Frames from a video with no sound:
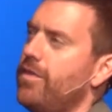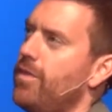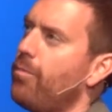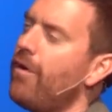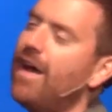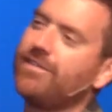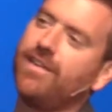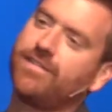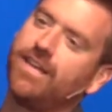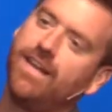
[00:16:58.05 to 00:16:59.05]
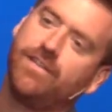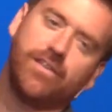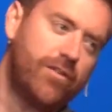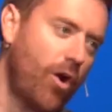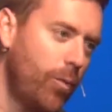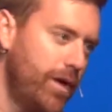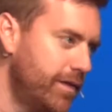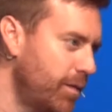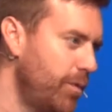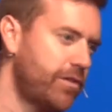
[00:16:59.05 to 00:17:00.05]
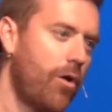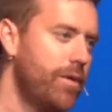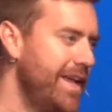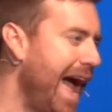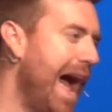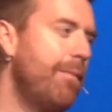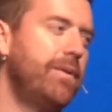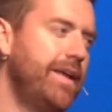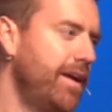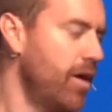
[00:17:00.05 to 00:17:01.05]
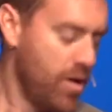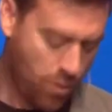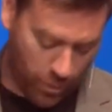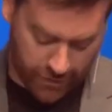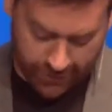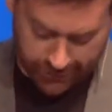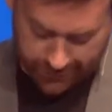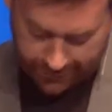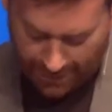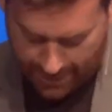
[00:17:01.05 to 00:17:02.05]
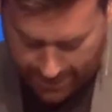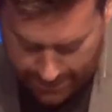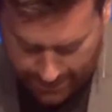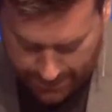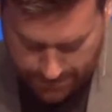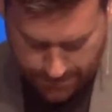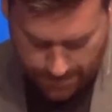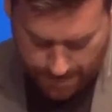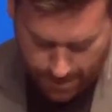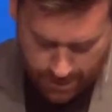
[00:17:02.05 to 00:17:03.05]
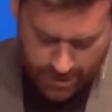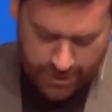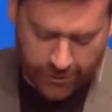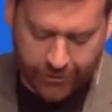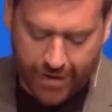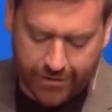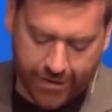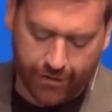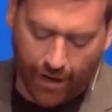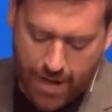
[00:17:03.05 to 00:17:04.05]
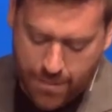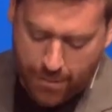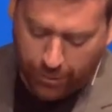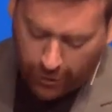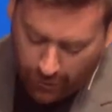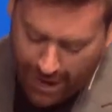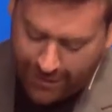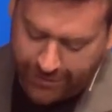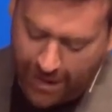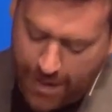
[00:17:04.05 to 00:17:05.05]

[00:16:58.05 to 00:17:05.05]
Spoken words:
process to getting to Darwinism was already happening within society. You see, as the Enlightenment progressed and